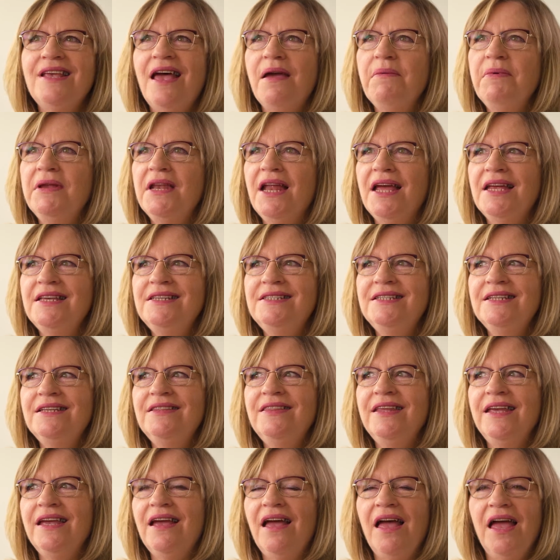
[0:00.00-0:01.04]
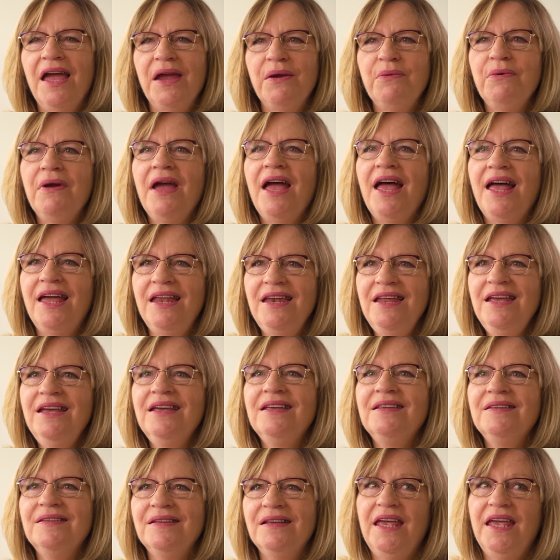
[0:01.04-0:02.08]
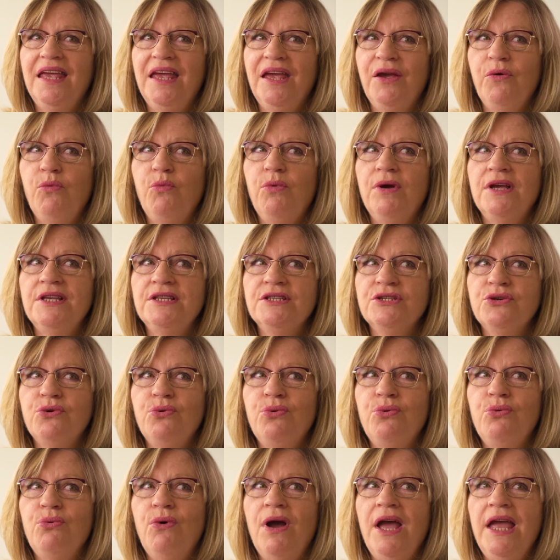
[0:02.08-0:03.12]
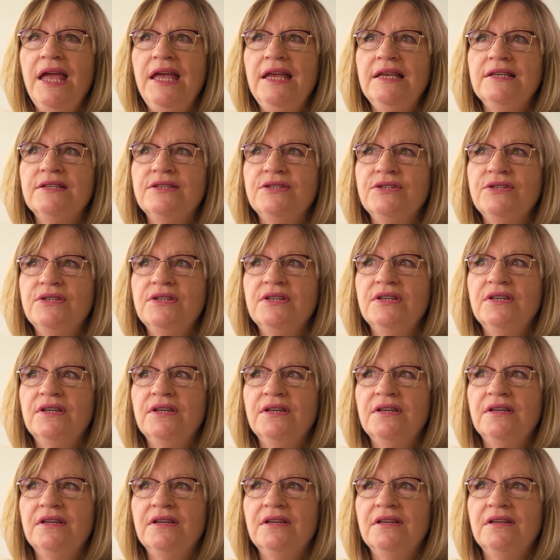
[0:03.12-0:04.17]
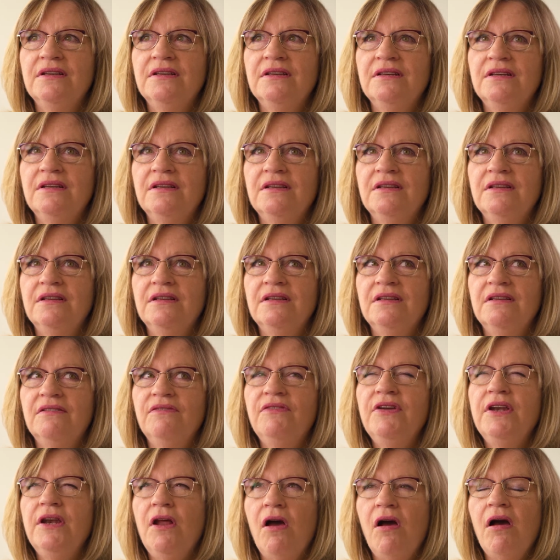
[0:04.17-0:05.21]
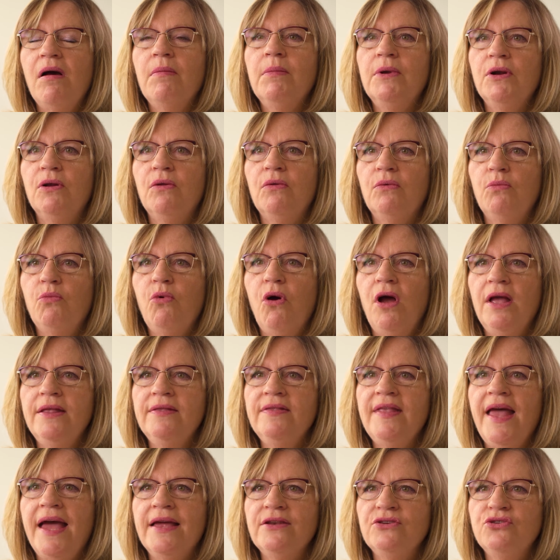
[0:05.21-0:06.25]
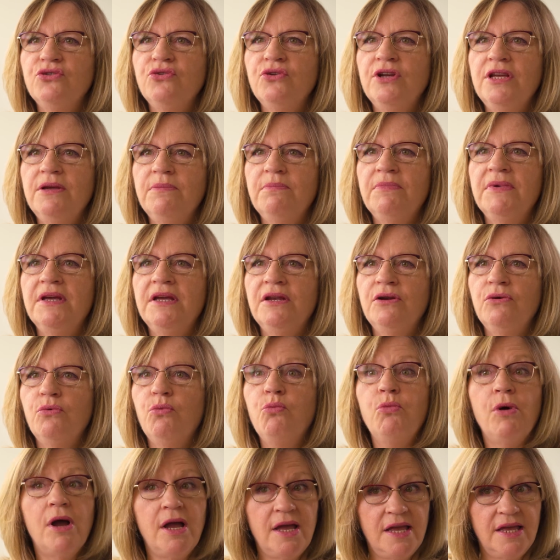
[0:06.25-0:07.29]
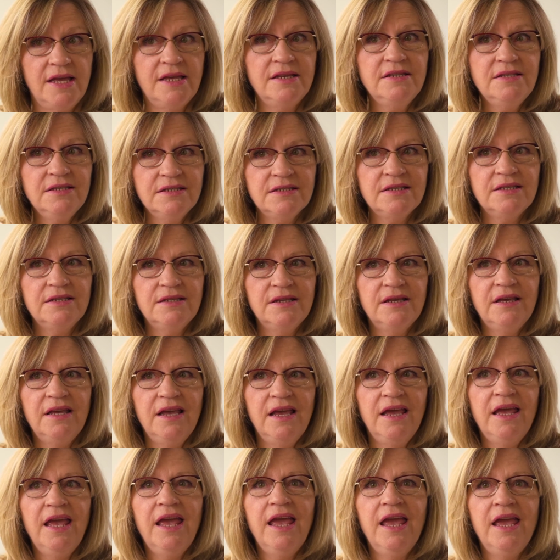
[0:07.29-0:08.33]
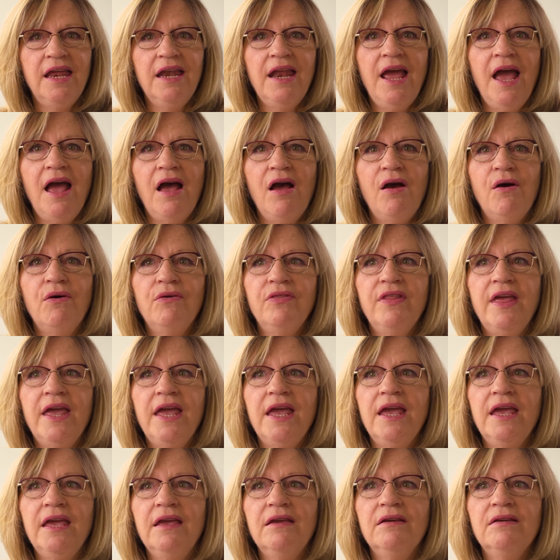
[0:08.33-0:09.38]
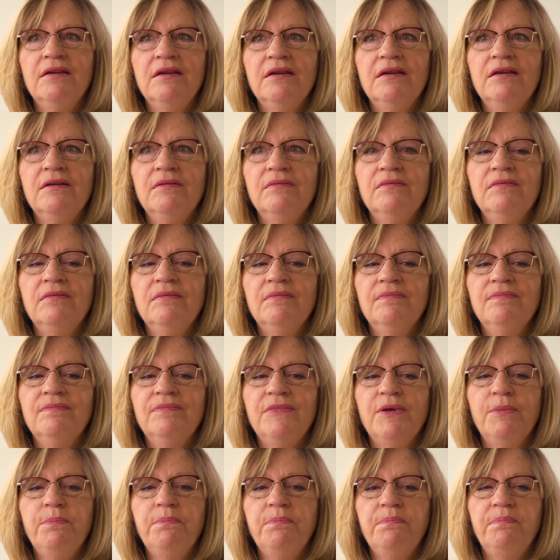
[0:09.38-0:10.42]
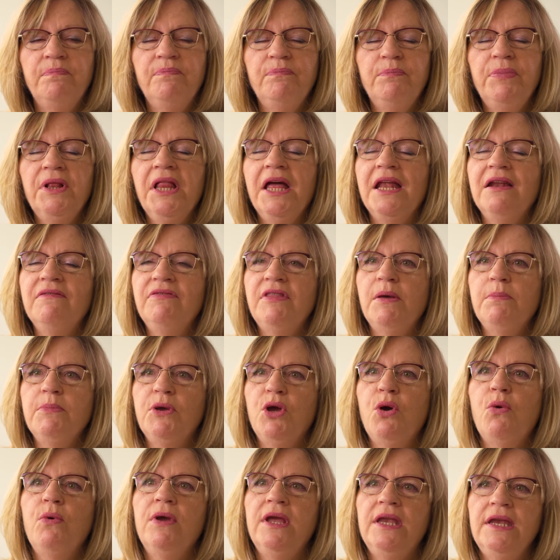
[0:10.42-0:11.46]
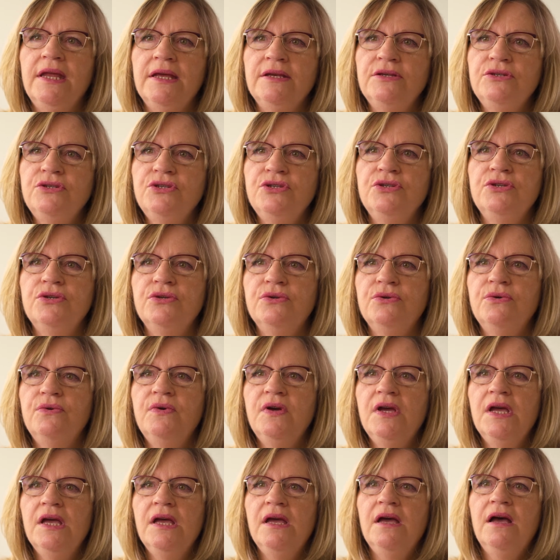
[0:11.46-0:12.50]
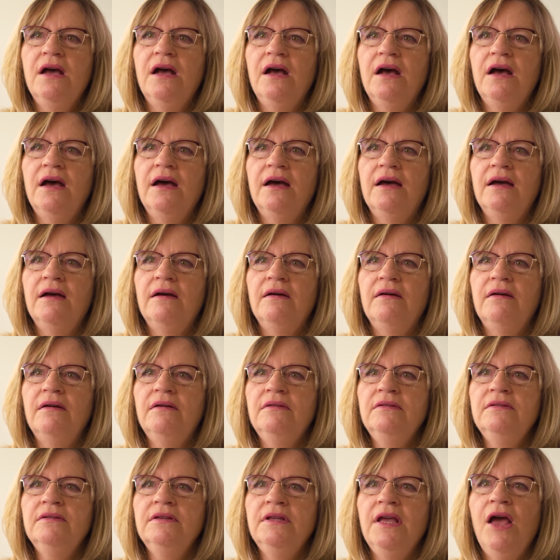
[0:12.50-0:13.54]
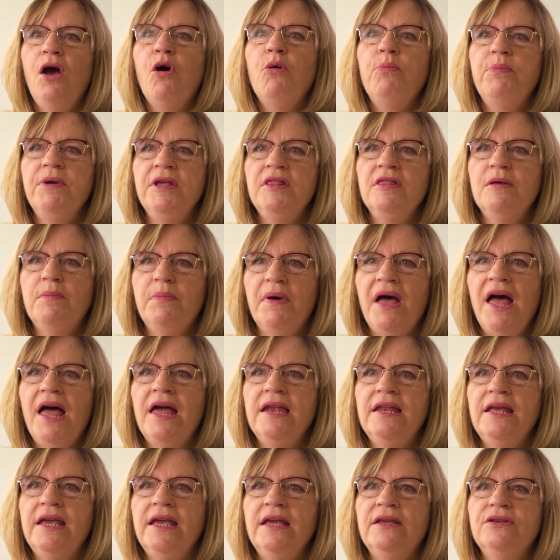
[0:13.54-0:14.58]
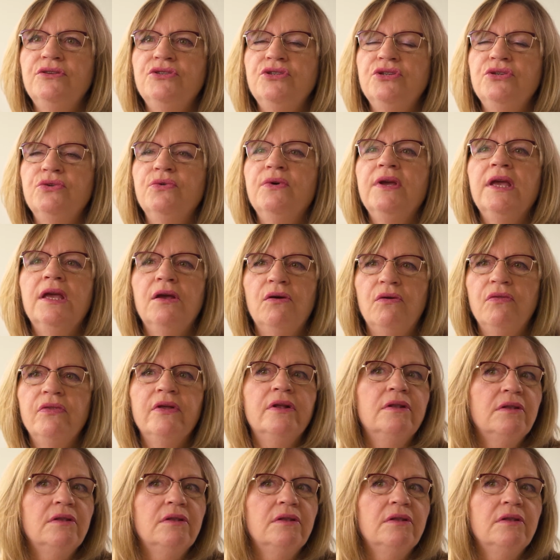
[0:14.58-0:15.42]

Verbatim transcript: I mean, I did the IRAD. It was quite phenomenal what that treatment was and how they, the plan of them going into uh, helping the body to kill the